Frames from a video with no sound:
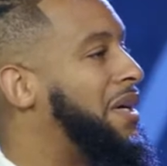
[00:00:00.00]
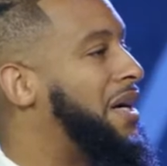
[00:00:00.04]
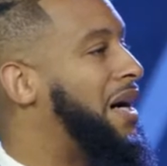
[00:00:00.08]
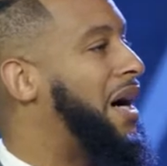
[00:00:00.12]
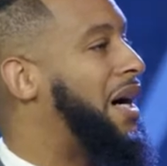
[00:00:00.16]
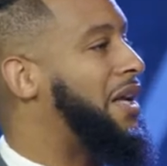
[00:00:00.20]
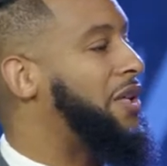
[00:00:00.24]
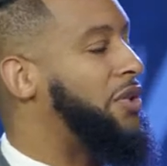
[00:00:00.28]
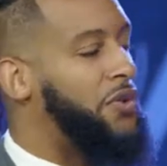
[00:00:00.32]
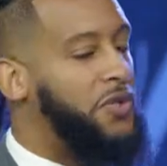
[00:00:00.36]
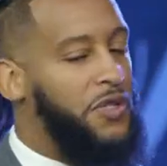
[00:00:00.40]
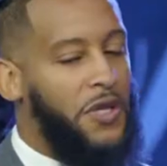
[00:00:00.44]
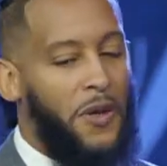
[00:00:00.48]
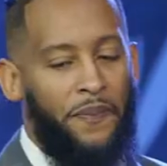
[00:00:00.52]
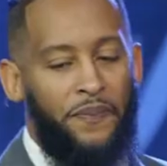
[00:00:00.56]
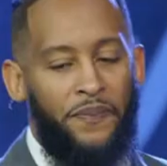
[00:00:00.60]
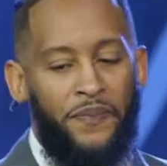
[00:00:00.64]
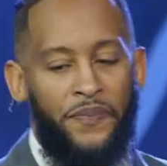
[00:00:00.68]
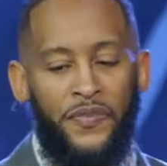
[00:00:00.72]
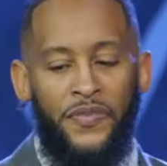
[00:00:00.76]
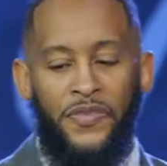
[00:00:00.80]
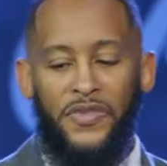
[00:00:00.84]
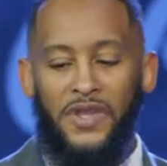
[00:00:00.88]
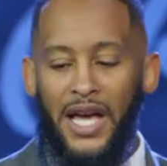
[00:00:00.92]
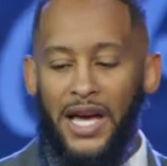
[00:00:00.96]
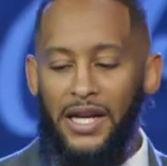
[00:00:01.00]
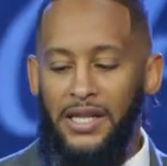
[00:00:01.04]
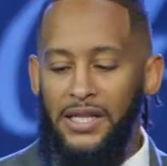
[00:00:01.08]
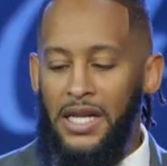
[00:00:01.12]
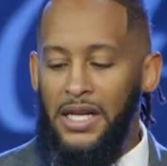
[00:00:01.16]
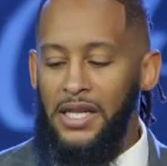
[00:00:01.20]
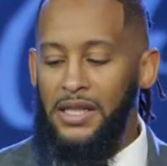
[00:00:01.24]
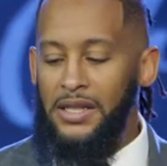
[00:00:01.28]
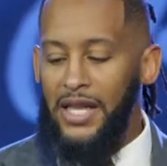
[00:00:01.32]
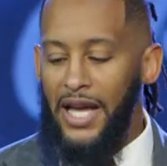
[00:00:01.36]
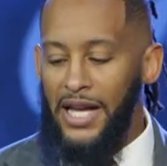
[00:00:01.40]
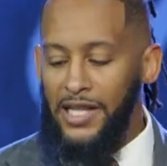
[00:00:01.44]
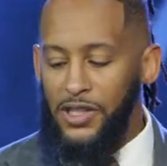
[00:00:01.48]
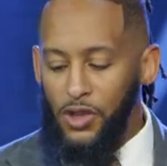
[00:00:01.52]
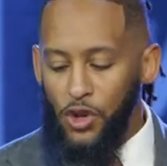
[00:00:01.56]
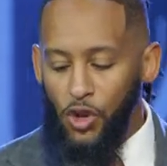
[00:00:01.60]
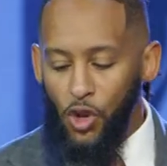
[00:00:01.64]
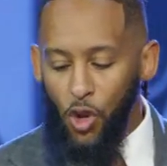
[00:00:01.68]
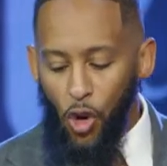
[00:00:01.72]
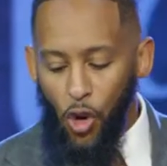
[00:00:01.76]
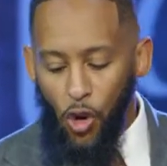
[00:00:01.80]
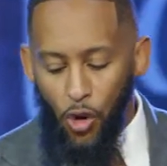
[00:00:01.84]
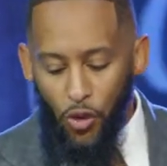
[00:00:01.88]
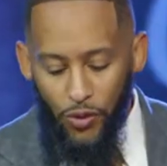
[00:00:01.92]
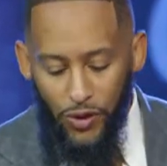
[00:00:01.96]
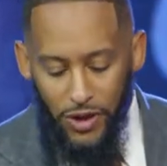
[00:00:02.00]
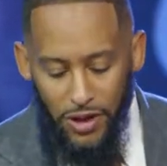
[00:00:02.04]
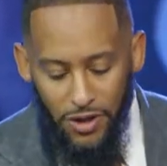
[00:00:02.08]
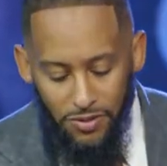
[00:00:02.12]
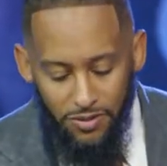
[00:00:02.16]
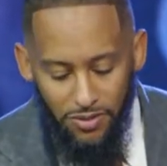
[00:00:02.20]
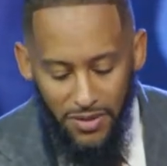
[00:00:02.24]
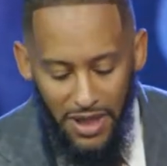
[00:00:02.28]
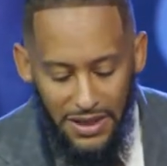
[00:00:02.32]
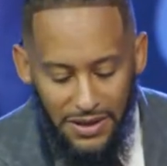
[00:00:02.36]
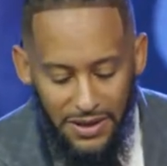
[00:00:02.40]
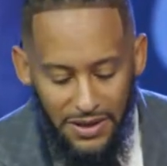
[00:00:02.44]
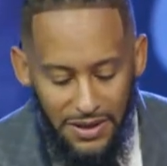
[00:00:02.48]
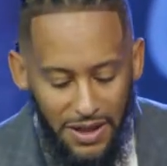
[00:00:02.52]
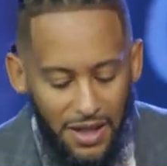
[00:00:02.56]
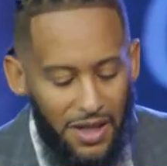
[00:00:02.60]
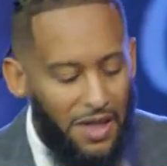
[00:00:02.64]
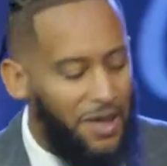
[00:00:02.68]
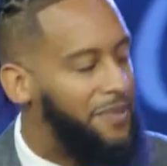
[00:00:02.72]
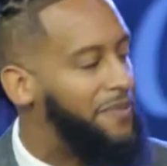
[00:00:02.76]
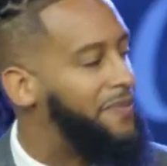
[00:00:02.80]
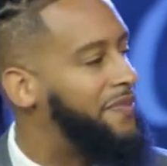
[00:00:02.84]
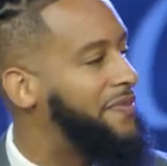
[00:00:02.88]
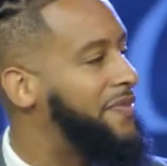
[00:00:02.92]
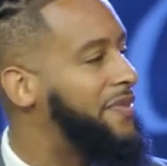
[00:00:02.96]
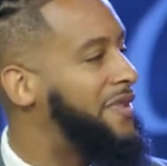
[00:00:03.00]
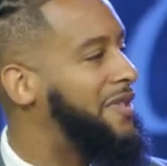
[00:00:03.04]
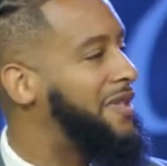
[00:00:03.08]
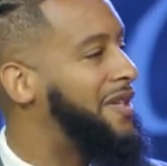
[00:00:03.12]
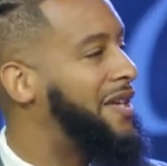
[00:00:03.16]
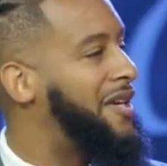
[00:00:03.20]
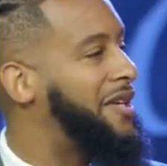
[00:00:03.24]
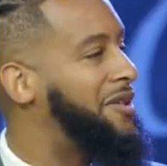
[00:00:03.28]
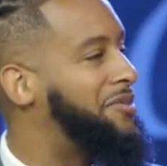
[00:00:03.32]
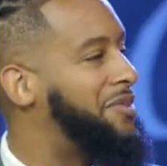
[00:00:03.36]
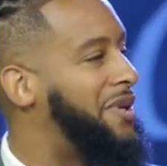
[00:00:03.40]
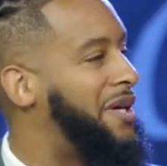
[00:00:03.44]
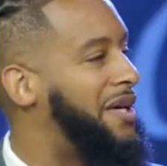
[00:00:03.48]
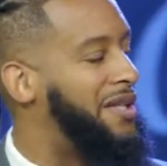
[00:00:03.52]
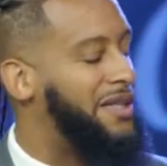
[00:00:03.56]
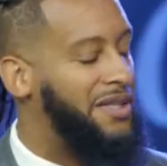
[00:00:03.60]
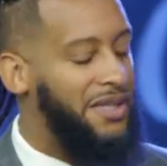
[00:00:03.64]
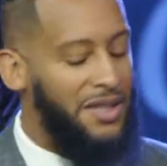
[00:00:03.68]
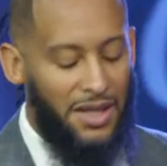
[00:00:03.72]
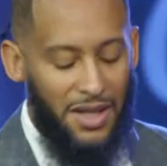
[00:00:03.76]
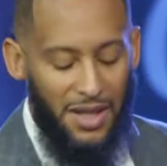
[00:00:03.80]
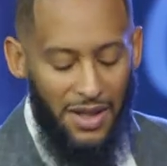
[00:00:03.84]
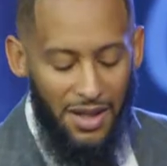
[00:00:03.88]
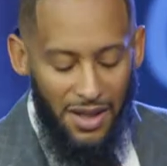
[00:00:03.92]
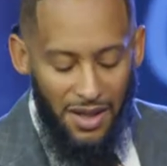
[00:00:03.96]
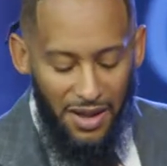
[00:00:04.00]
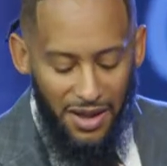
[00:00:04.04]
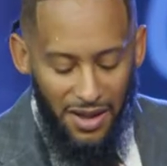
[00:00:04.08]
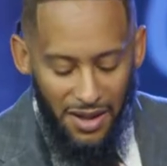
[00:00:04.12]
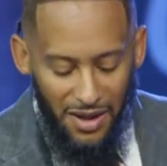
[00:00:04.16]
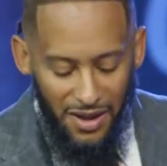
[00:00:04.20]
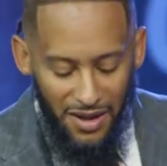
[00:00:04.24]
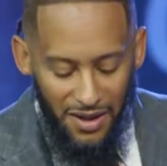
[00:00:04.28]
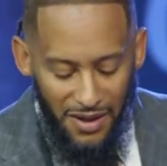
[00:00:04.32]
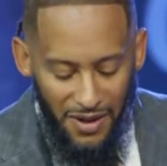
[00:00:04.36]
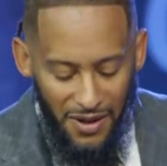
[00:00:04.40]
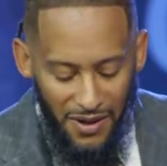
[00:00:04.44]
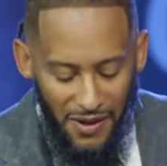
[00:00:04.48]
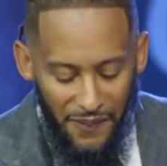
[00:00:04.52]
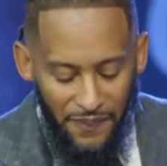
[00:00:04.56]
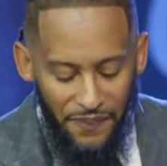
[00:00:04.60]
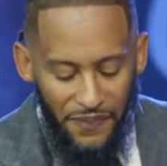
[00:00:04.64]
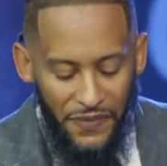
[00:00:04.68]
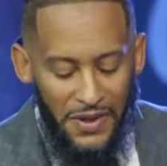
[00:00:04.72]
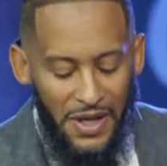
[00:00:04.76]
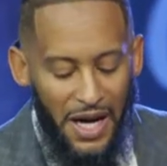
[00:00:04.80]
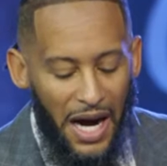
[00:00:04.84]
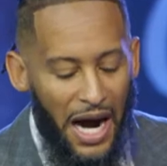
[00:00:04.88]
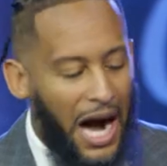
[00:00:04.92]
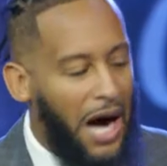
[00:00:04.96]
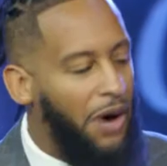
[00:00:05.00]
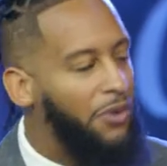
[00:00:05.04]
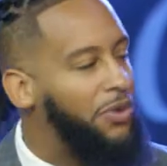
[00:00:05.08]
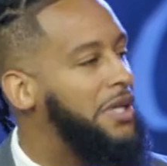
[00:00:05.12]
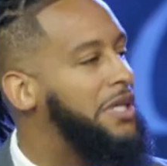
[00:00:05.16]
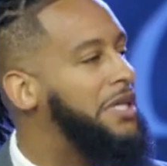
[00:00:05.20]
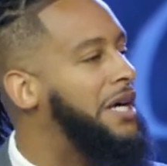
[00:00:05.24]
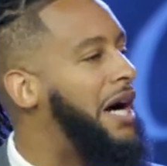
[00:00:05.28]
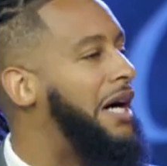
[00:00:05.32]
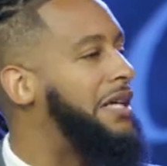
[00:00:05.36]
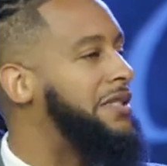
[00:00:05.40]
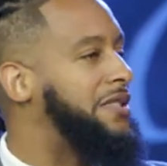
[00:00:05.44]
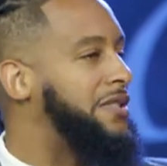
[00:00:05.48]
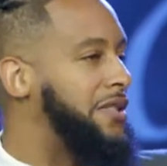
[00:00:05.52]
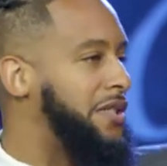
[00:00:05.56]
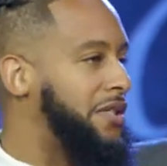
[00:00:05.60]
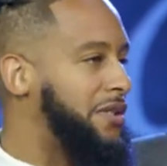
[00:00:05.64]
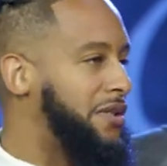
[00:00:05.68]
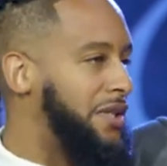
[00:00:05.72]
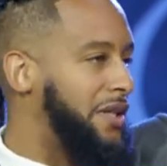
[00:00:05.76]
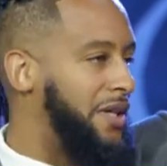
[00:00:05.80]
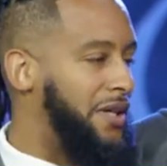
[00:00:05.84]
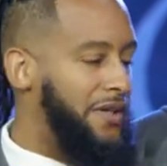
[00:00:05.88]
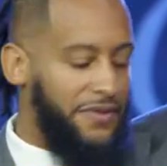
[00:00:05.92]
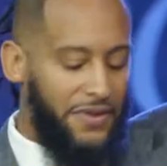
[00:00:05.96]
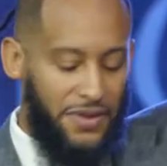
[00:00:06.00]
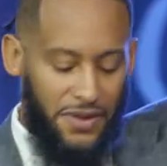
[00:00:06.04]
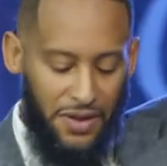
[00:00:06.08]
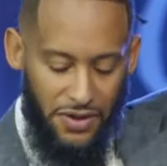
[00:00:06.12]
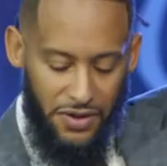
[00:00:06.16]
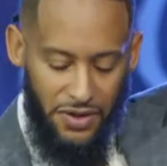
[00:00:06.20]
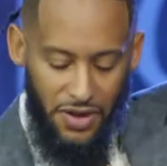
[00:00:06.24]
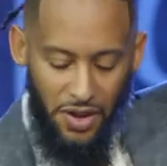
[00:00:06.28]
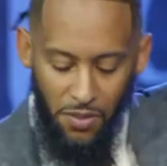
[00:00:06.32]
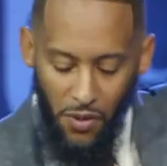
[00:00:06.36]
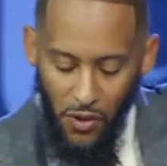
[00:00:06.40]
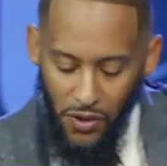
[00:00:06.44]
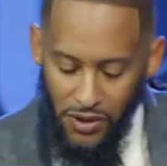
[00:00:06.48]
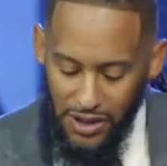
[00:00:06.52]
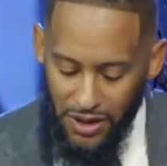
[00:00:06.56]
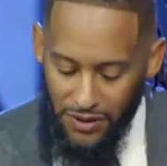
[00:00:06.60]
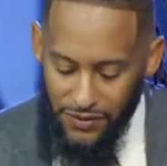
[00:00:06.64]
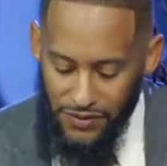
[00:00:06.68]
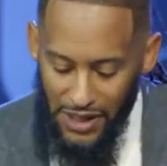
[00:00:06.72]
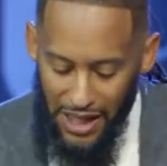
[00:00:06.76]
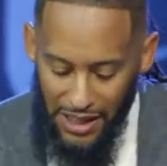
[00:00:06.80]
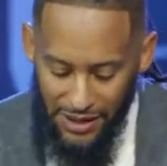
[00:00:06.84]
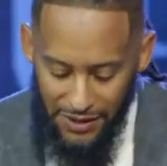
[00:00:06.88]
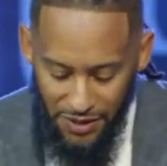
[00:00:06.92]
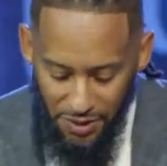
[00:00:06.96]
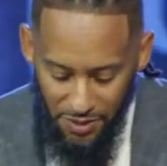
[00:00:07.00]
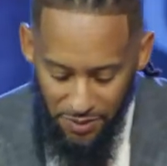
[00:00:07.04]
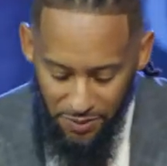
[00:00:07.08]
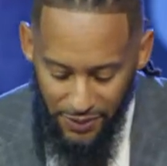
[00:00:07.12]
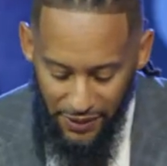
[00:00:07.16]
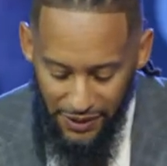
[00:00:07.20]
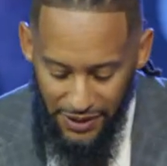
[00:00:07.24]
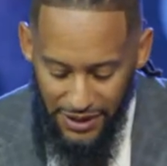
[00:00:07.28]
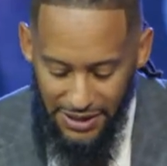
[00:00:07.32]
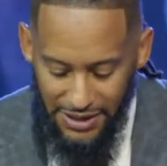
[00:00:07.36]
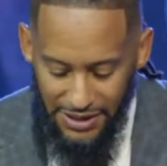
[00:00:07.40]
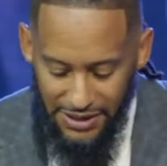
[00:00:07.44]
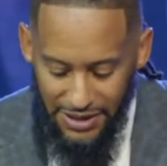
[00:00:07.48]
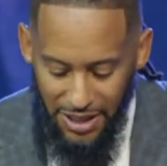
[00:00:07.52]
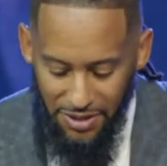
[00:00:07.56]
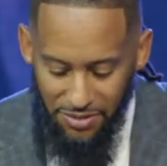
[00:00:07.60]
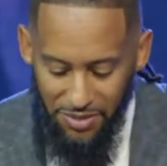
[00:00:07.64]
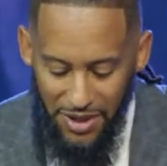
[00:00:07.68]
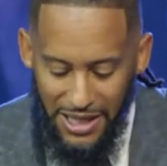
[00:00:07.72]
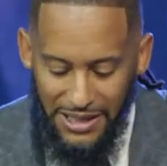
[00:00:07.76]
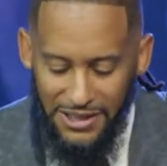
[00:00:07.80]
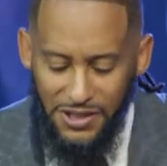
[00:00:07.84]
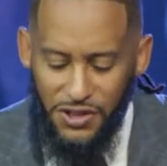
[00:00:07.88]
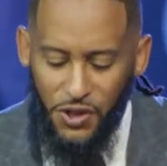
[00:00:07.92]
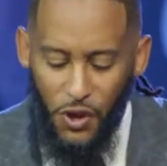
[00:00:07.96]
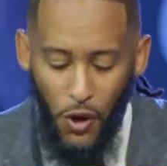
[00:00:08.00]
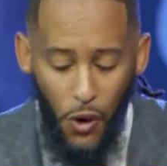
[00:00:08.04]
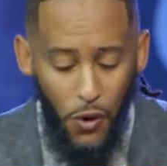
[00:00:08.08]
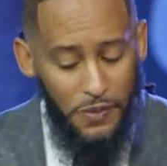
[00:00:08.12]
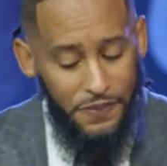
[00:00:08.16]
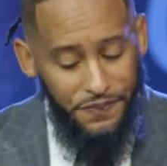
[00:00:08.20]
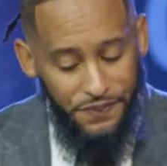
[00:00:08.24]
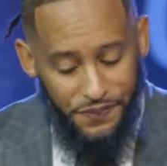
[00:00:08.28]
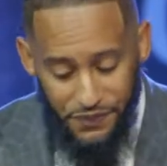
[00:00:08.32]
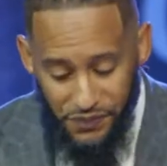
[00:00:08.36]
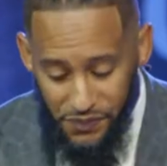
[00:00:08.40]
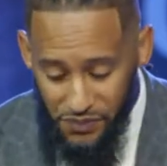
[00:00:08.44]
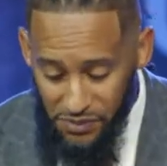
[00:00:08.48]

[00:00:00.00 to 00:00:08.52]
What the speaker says: hallelujah, that though we mess up, amen, our God still loves us. Come on, give y'all some praise. Amen? So